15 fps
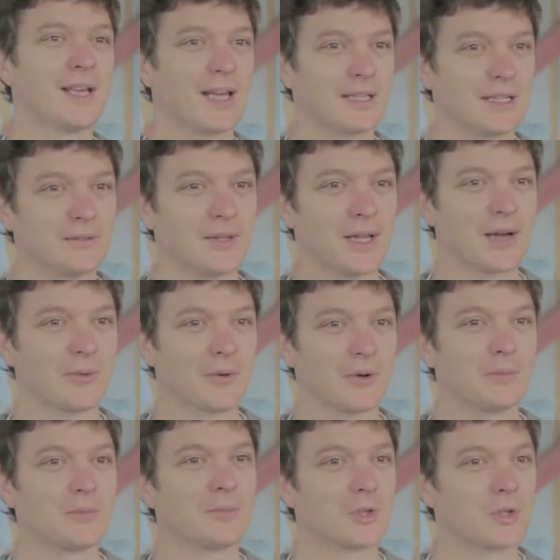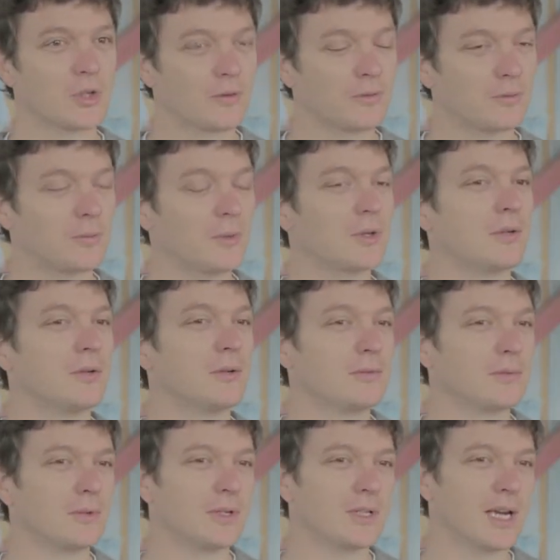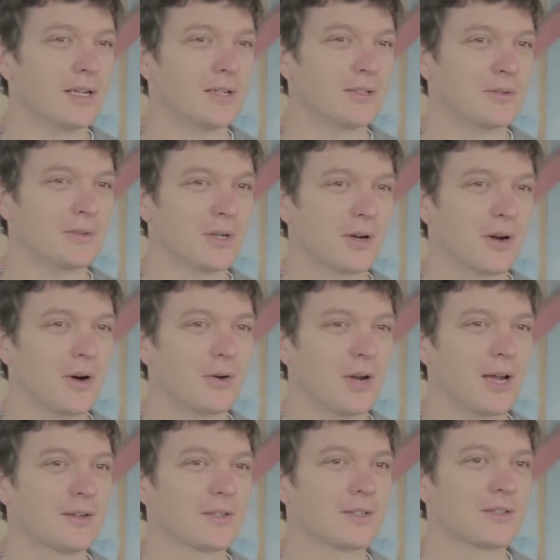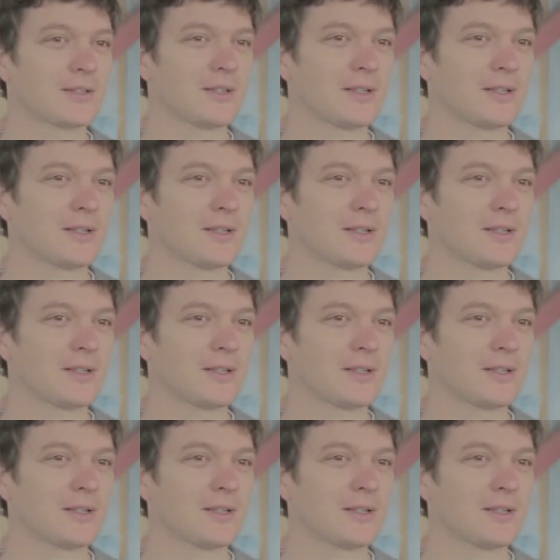and live in that room, which is often what you tend to do in a cold house.